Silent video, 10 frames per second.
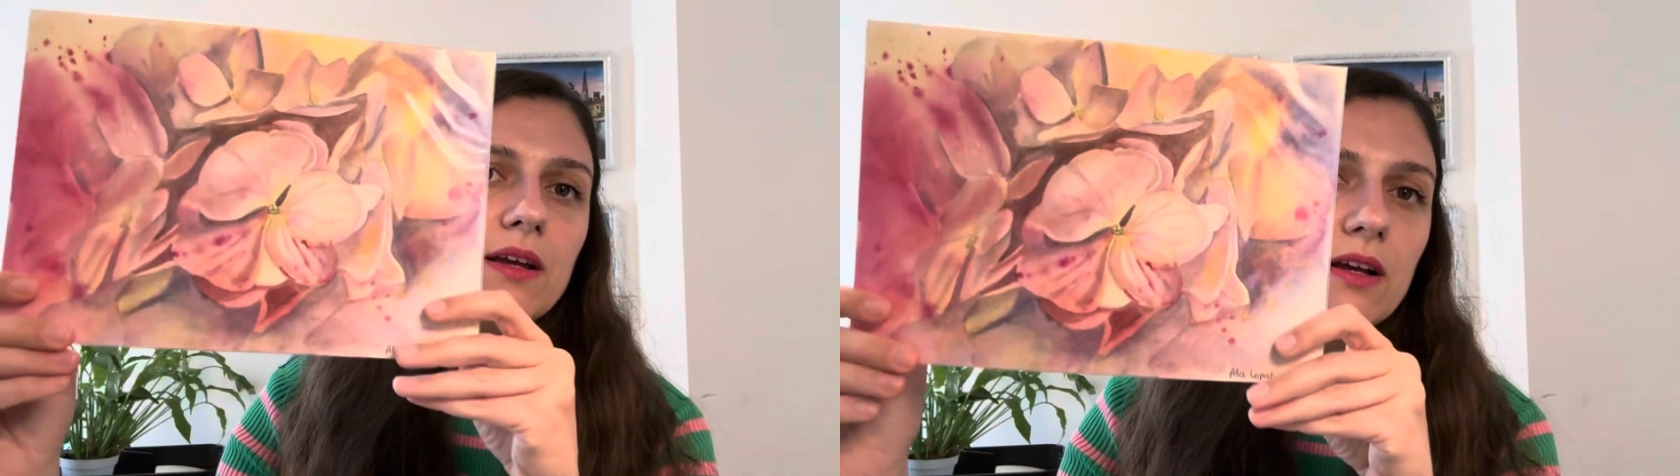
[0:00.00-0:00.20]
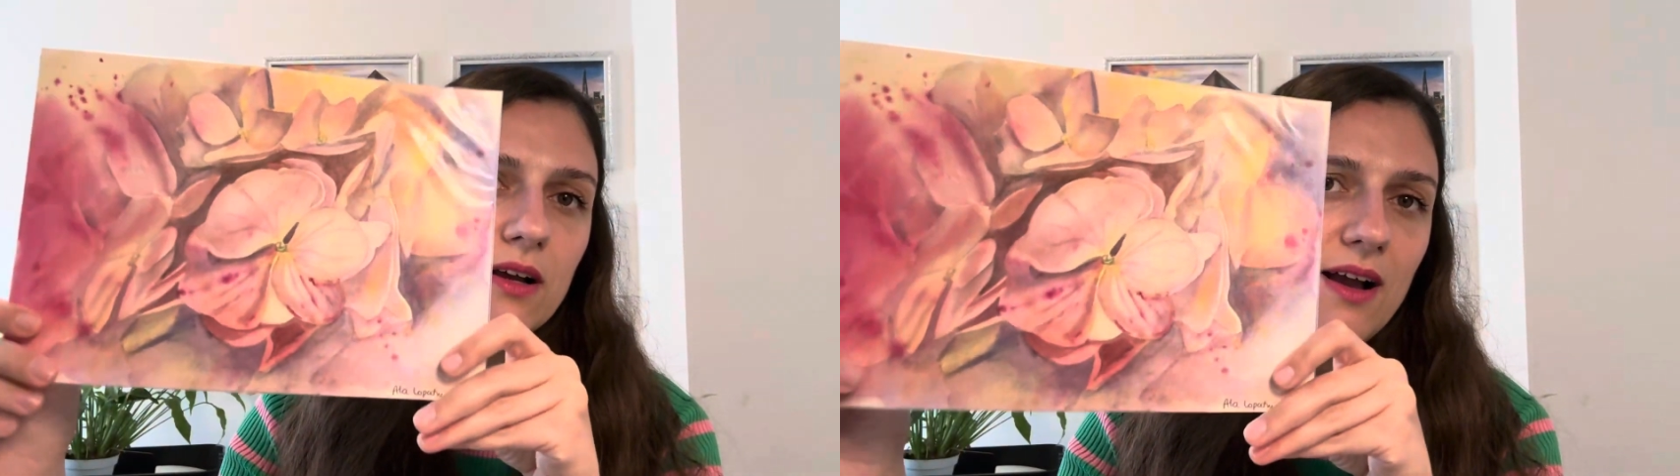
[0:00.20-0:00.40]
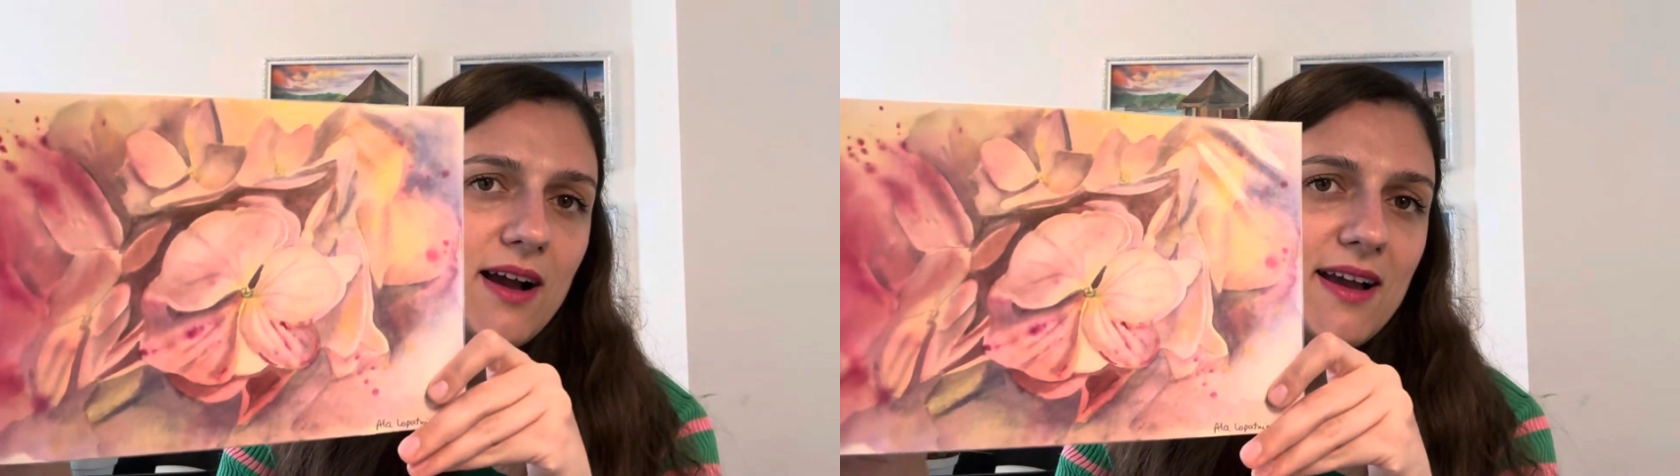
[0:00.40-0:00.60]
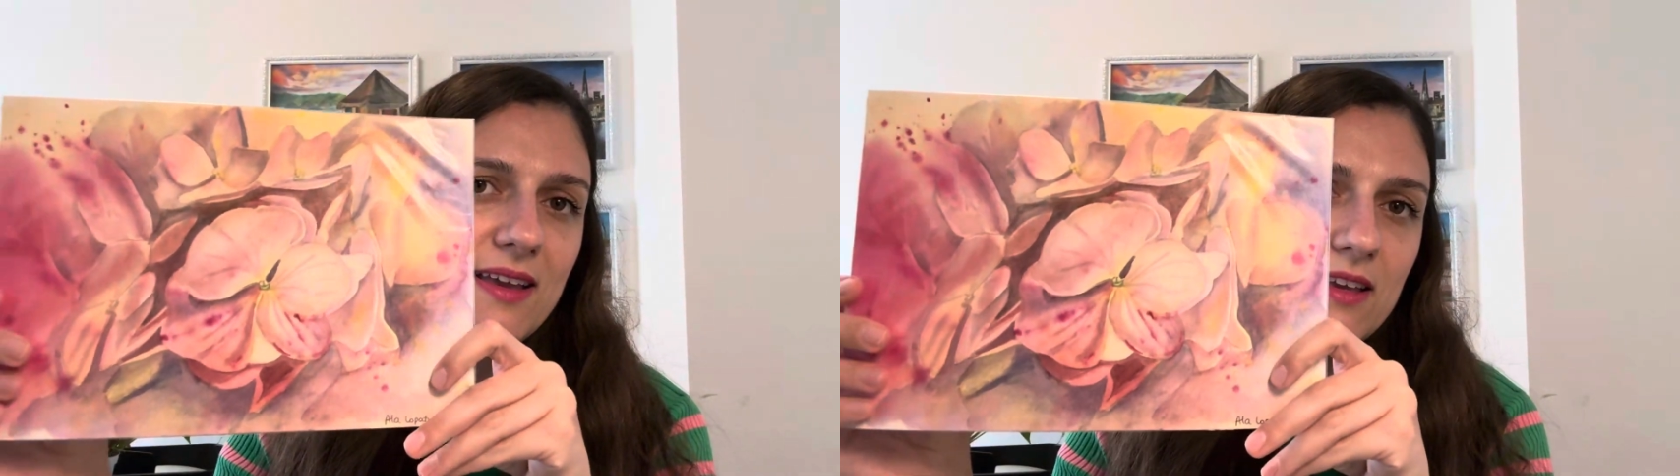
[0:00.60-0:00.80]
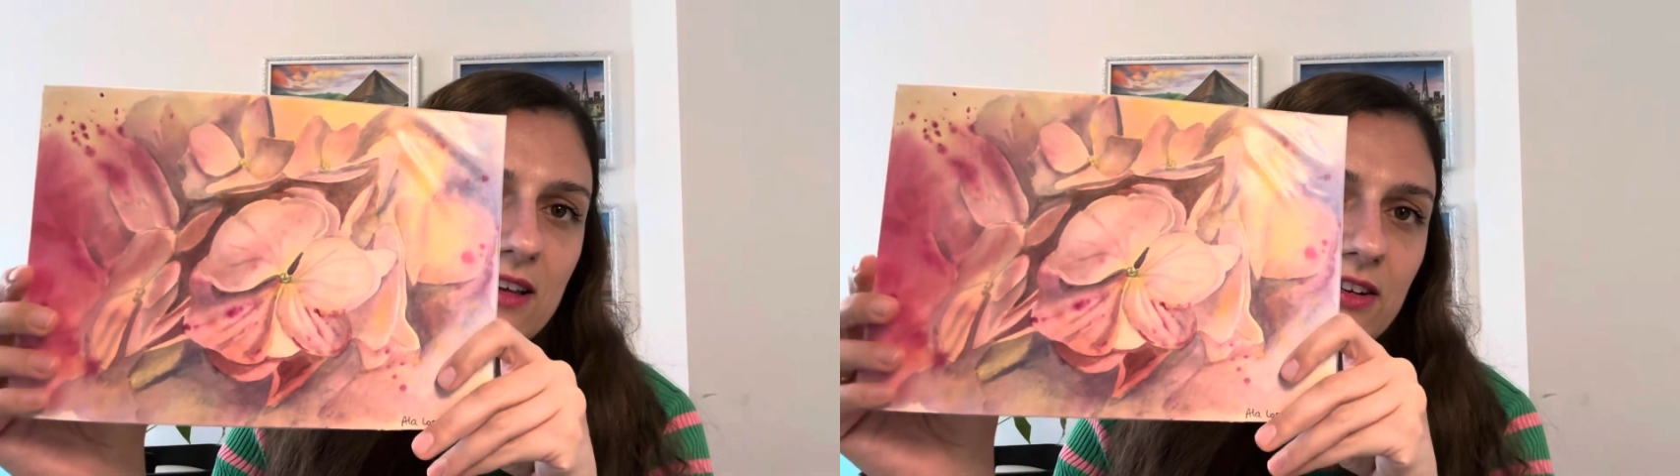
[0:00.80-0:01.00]

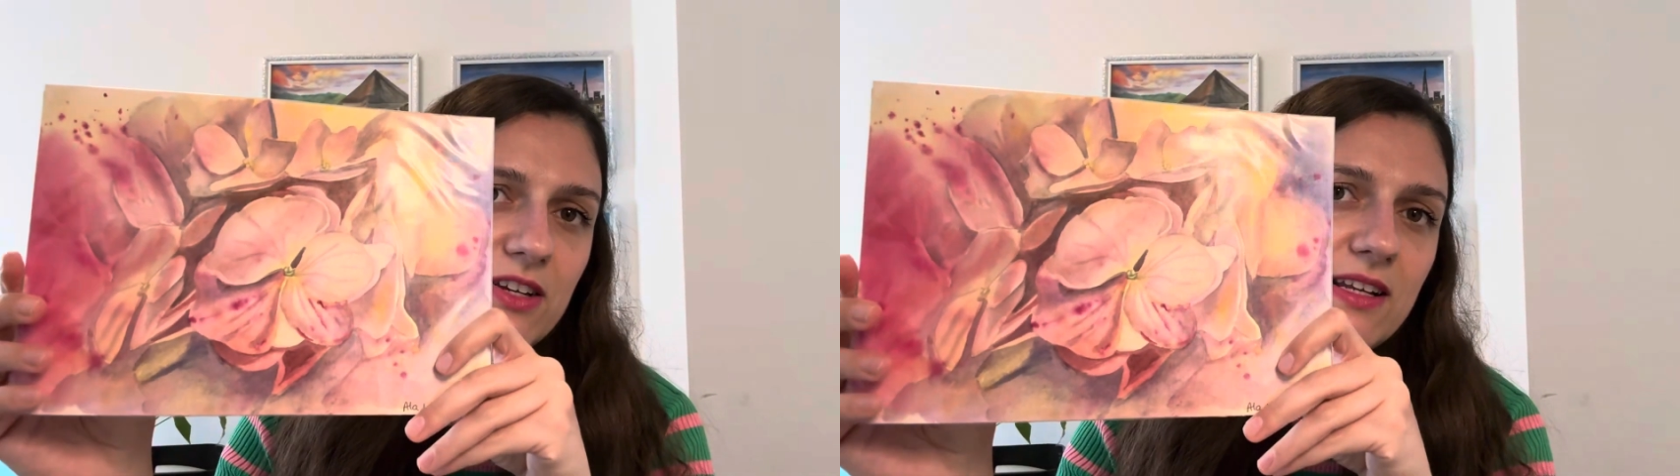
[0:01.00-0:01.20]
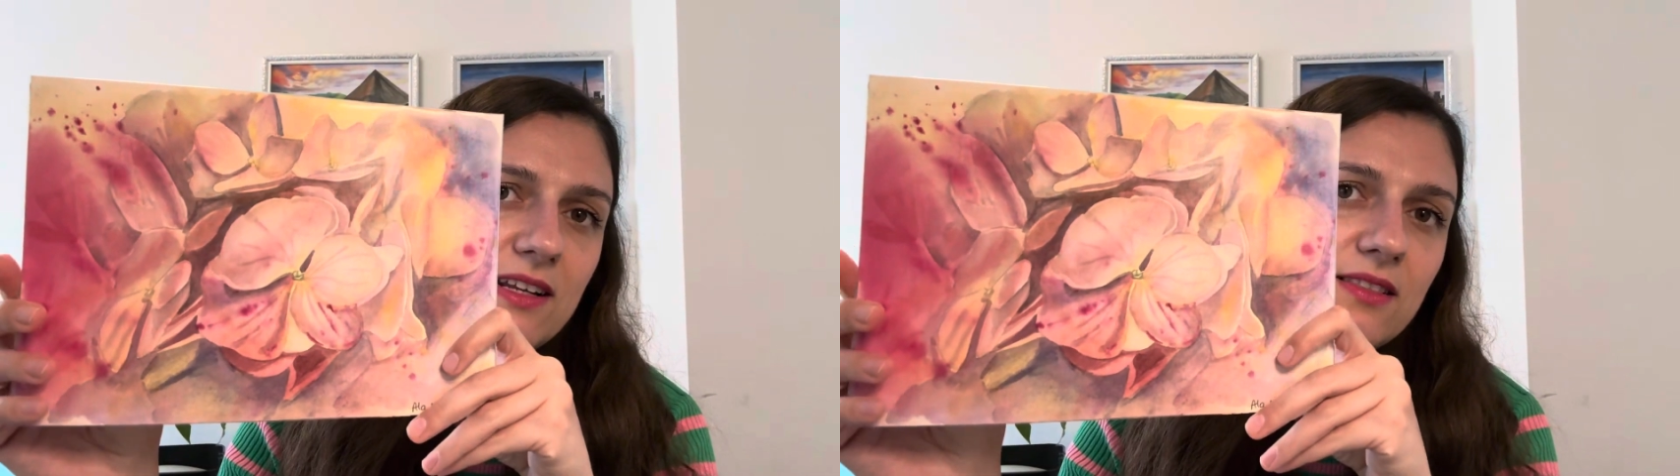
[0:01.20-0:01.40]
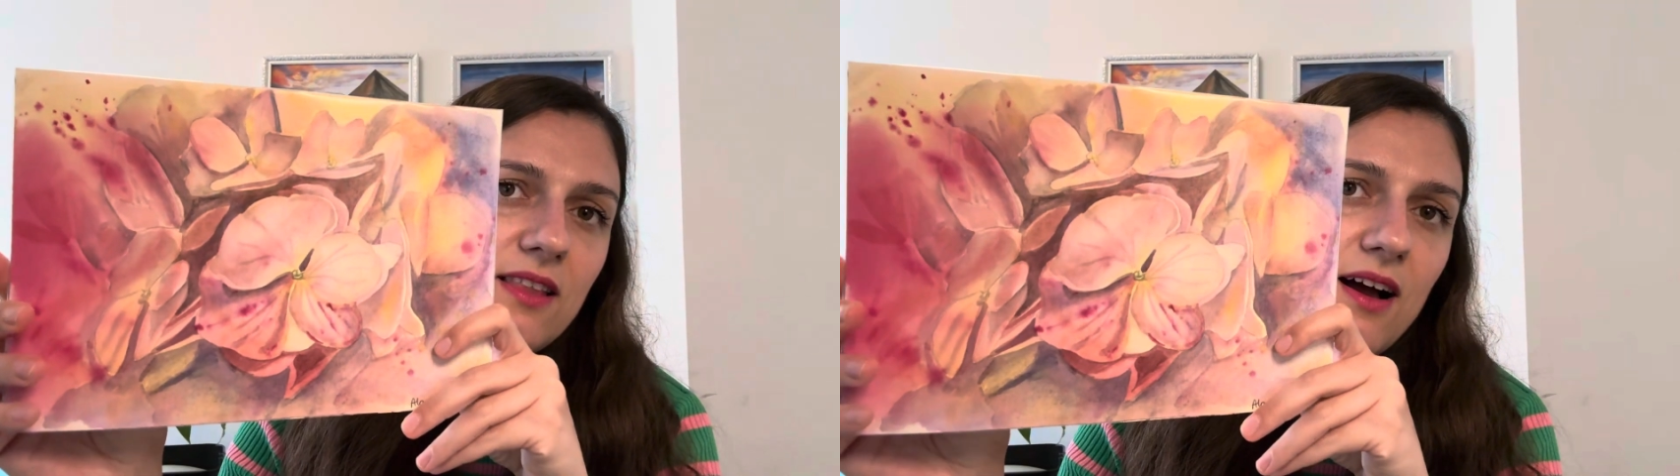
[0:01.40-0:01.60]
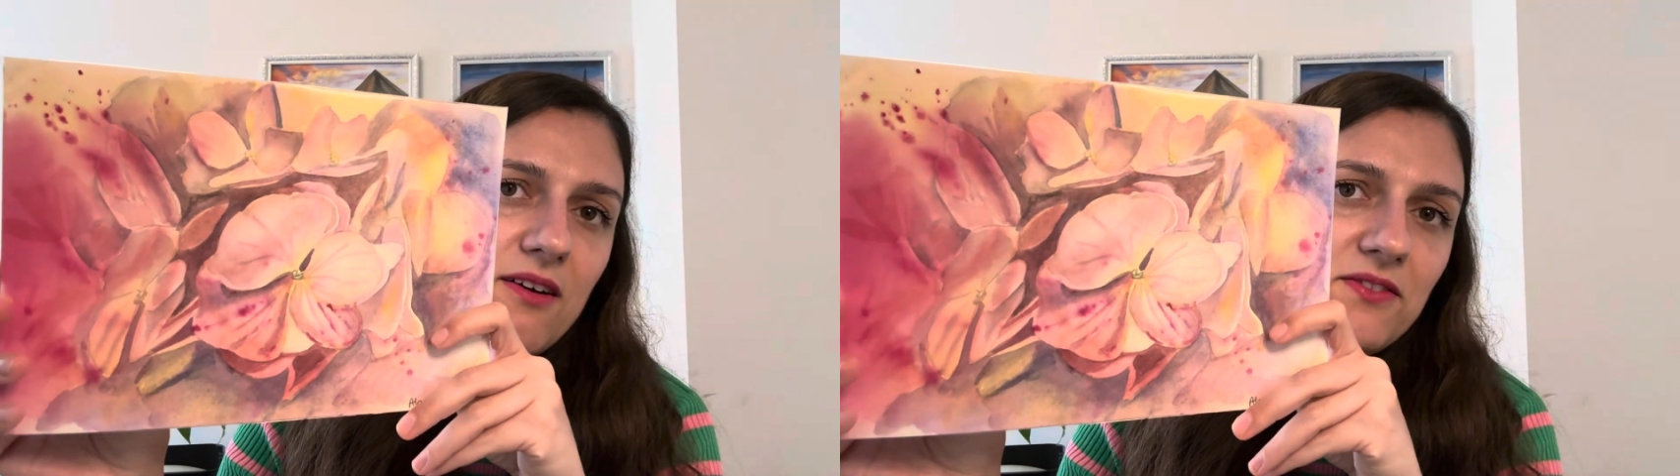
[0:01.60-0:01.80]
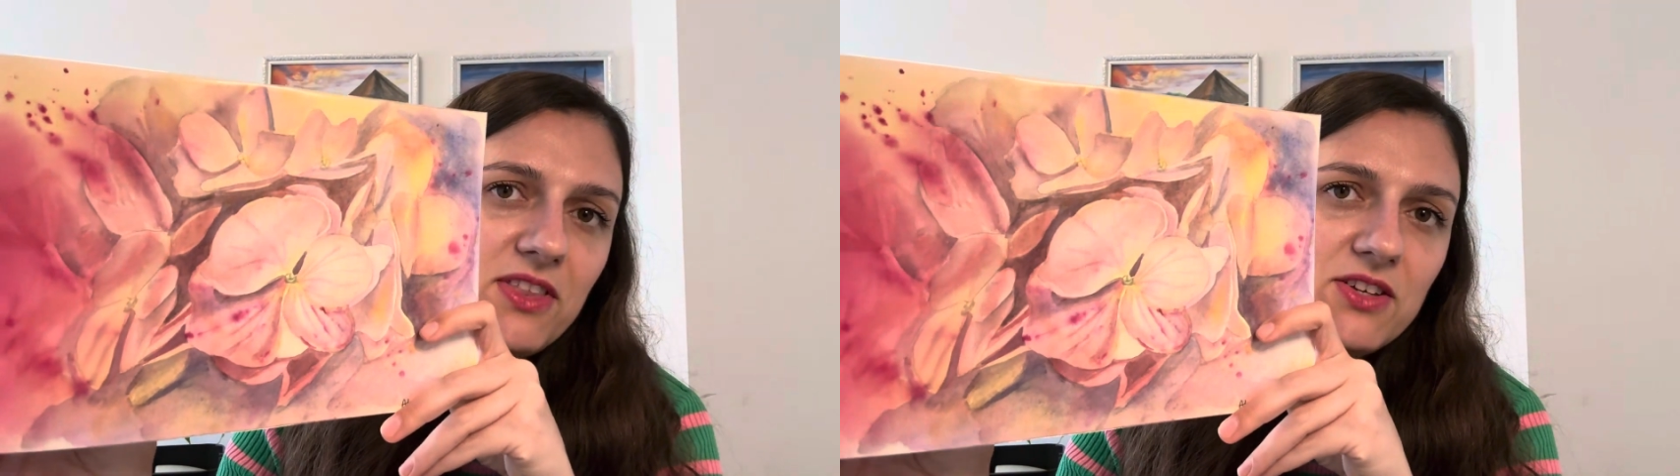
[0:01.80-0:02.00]
I really
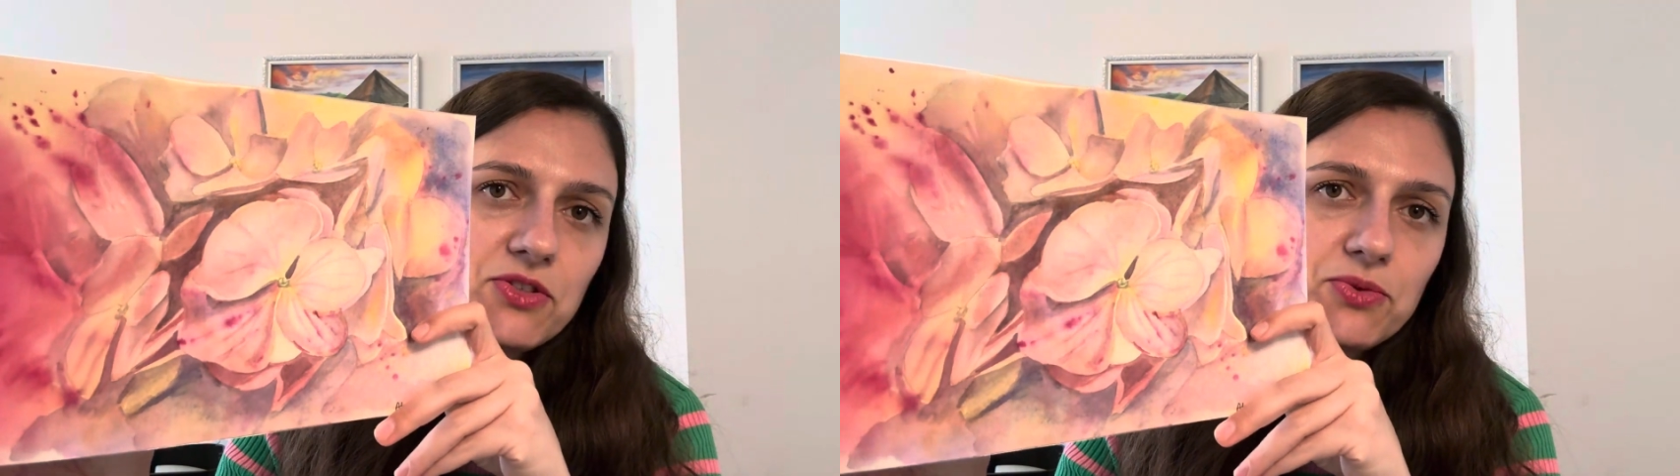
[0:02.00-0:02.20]
love this